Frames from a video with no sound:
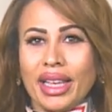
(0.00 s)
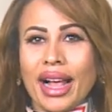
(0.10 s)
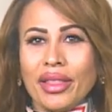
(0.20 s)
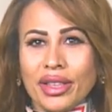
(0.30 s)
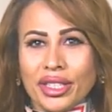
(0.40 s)

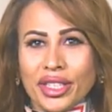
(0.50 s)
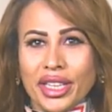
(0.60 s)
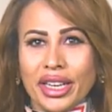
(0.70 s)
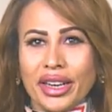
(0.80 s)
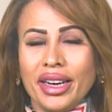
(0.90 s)
and this
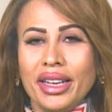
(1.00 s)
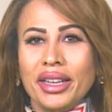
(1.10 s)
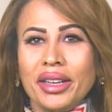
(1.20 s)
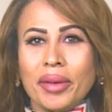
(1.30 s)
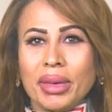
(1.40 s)
year
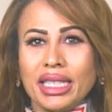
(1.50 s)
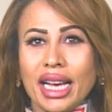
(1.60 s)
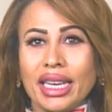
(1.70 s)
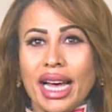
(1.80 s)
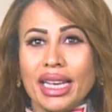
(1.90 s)

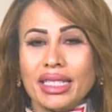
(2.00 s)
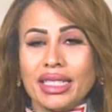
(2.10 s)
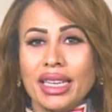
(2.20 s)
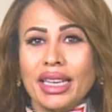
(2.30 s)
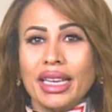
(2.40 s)
Ramadan
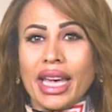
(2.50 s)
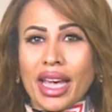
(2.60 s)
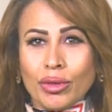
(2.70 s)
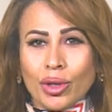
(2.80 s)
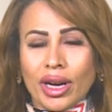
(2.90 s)

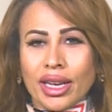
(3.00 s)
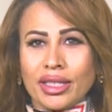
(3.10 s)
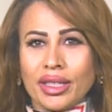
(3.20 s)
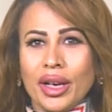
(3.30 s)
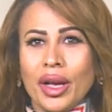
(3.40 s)
came to
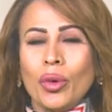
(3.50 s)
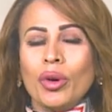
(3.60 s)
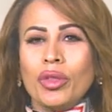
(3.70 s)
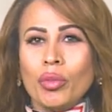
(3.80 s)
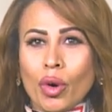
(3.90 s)
us
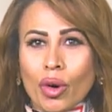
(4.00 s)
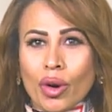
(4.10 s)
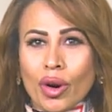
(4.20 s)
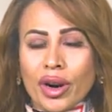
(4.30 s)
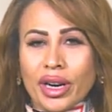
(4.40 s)
with
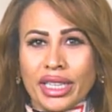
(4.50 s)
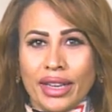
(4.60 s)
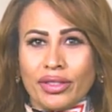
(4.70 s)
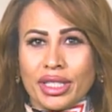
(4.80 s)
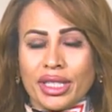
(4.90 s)
more
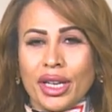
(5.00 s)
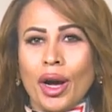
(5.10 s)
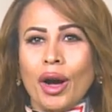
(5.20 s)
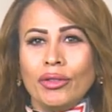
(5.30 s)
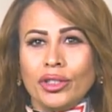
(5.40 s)
gifts
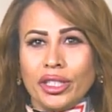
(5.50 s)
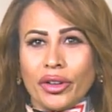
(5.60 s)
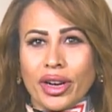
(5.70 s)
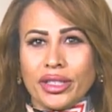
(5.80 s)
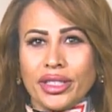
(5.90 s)
of
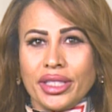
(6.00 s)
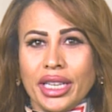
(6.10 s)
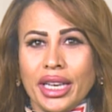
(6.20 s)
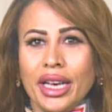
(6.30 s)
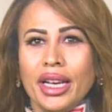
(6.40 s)
generosity.